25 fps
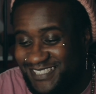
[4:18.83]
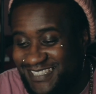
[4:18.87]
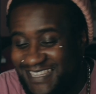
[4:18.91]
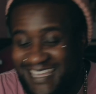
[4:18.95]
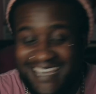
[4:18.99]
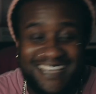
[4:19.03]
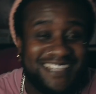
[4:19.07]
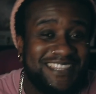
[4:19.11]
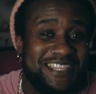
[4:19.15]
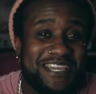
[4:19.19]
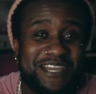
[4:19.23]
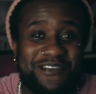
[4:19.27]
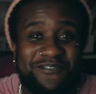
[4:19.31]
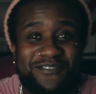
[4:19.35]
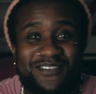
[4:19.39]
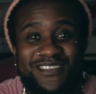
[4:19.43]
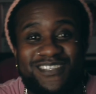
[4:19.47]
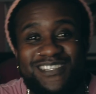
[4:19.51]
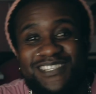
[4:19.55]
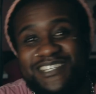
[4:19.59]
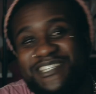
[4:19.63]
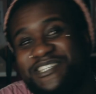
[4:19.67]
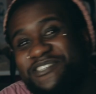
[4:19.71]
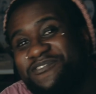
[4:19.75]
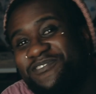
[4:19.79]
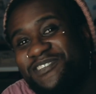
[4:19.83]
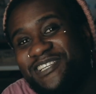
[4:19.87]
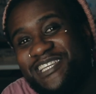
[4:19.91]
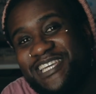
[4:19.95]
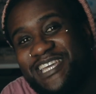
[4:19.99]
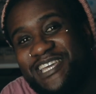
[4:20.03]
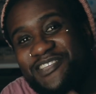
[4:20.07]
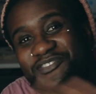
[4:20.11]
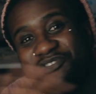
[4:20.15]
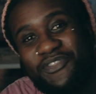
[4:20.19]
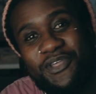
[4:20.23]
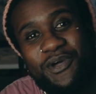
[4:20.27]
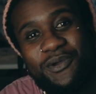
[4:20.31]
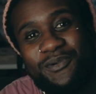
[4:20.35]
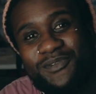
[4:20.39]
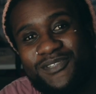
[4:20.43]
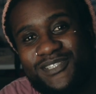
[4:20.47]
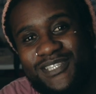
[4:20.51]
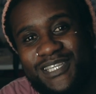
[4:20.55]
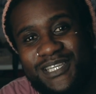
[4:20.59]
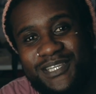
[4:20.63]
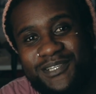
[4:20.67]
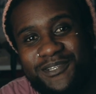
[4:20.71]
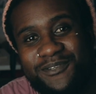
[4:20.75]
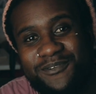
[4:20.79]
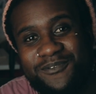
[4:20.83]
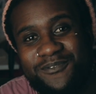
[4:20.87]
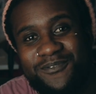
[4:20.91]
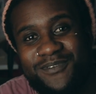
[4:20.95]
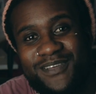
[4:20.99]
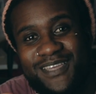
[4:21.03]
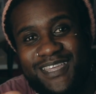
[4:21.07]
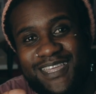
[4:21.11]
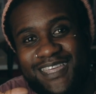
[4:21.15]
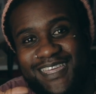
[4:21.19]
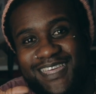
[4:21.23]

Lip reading: that there is literally no signal